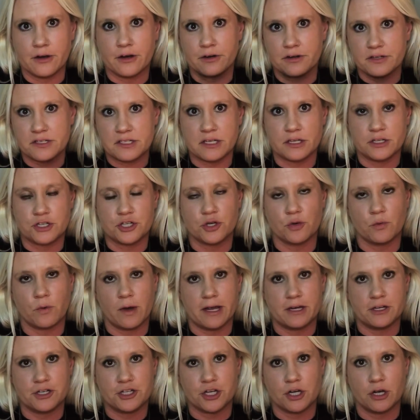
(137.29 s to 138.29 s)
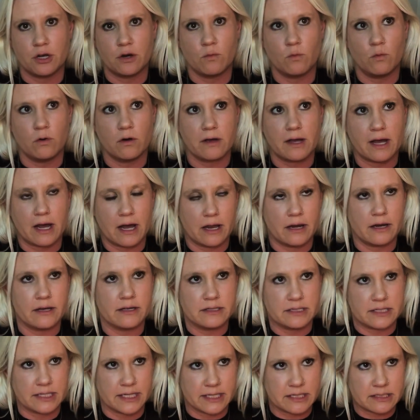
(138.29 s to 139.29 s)
your situation will kind
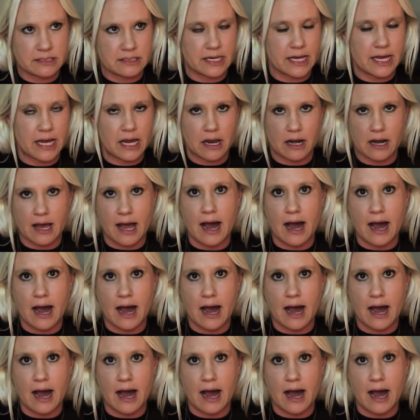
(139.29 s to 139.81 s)
of dictate